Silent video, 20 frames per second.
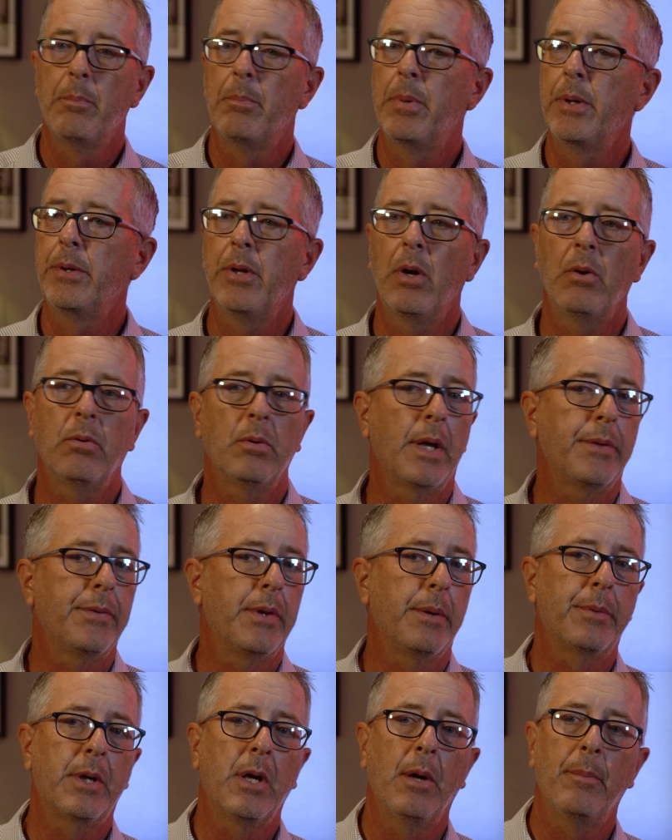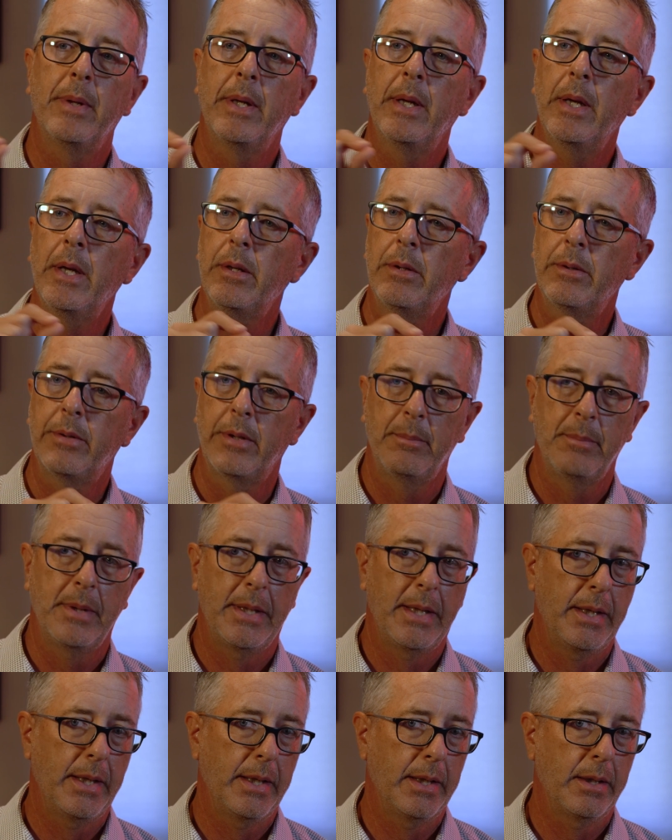But don't let them come into the
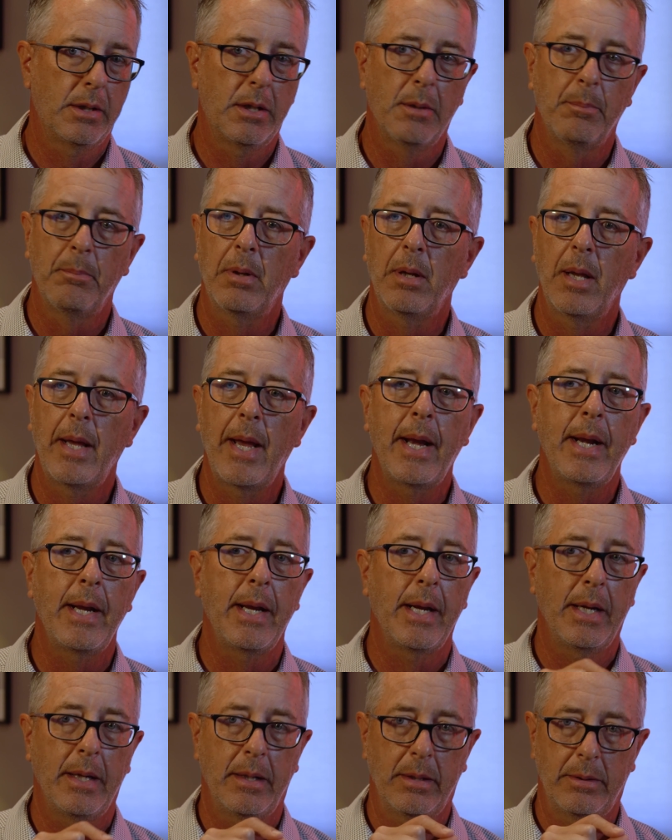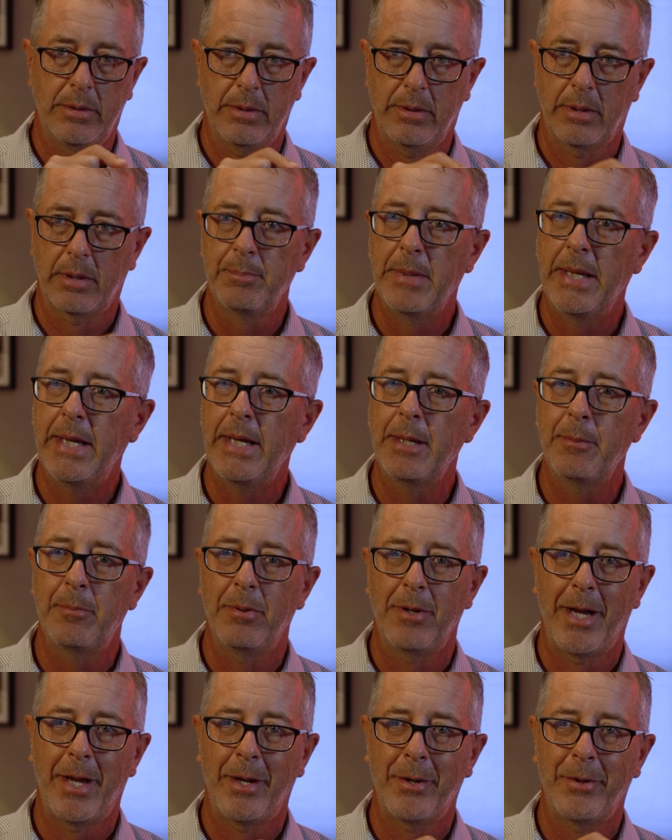meeting complaining to the meeting
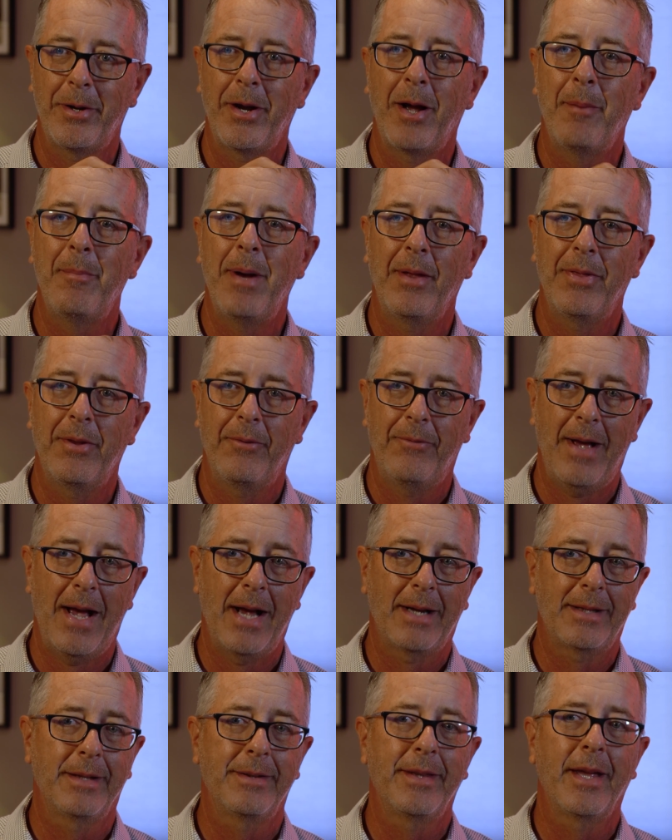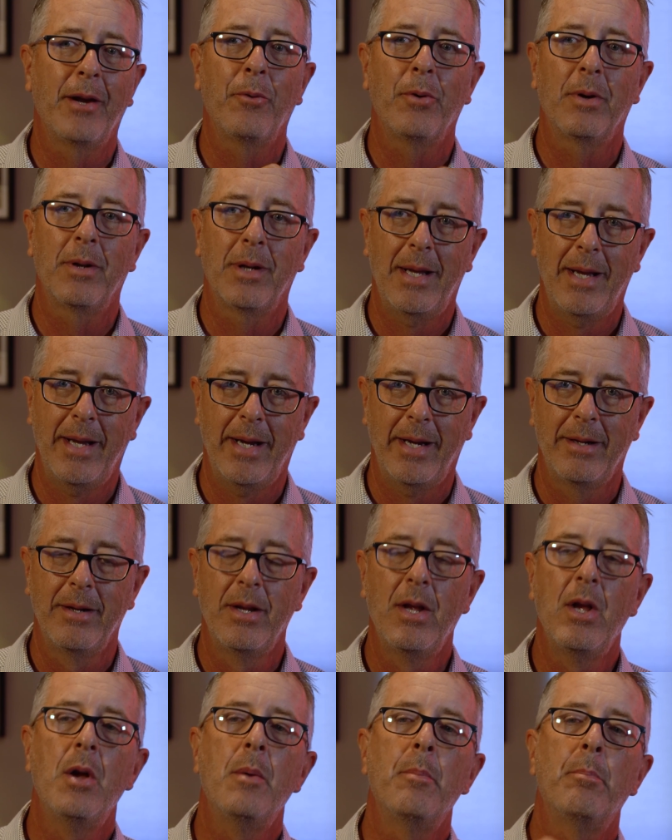planner about the fact that they were late.
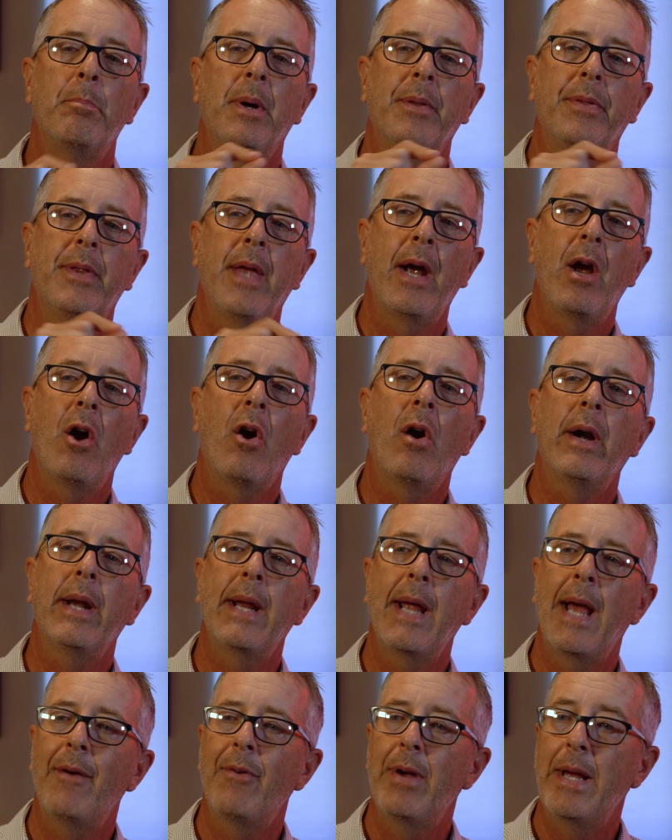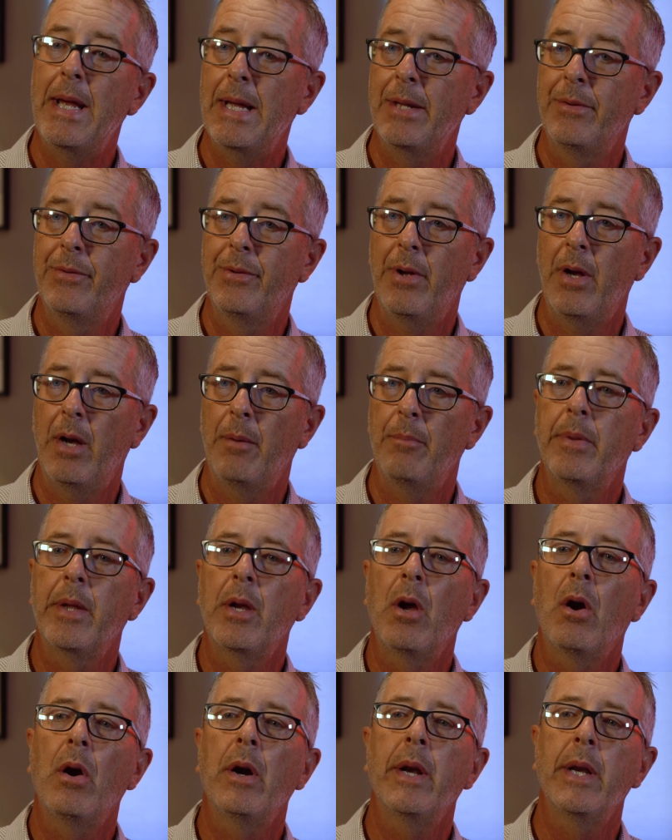But they already have a heads up.
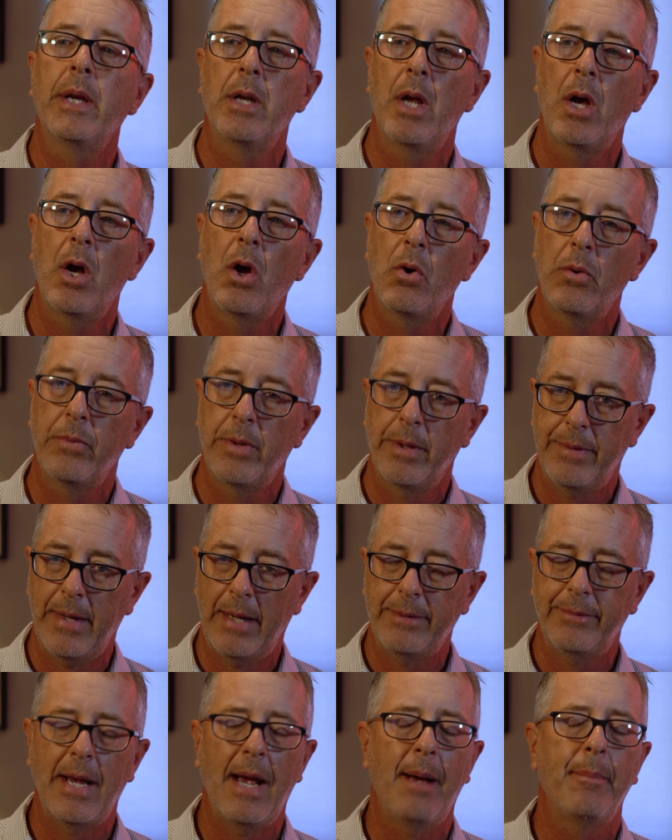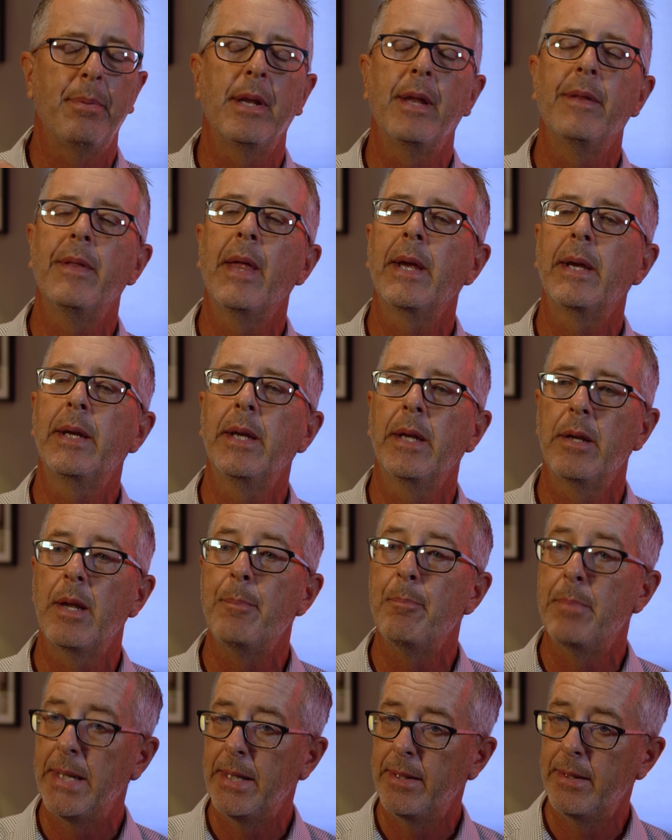They already know that that's happened, and they can
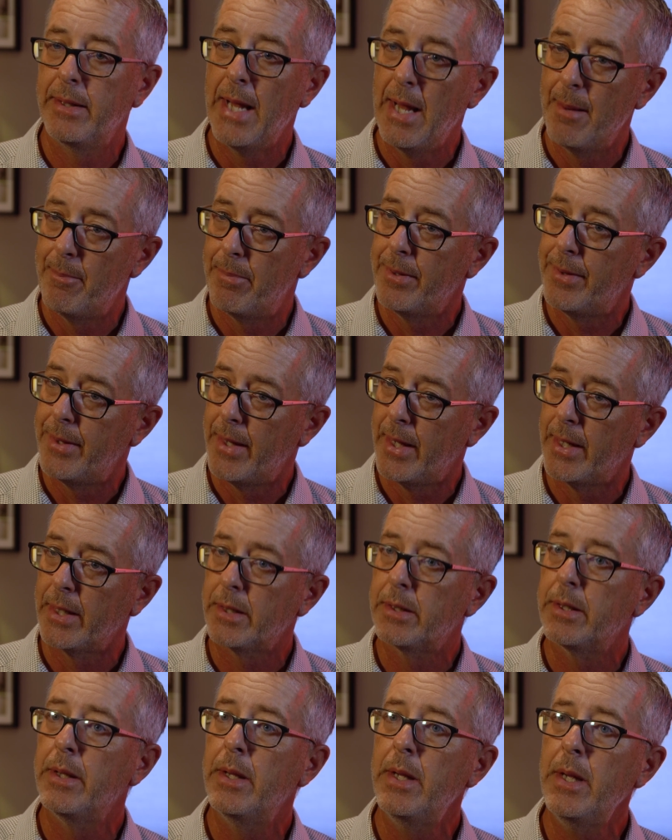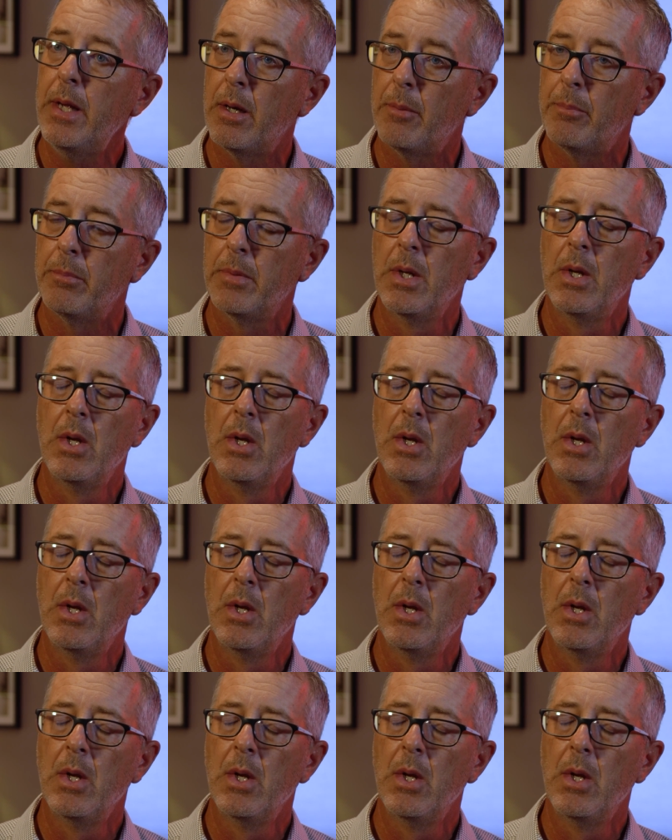be empathetic to them.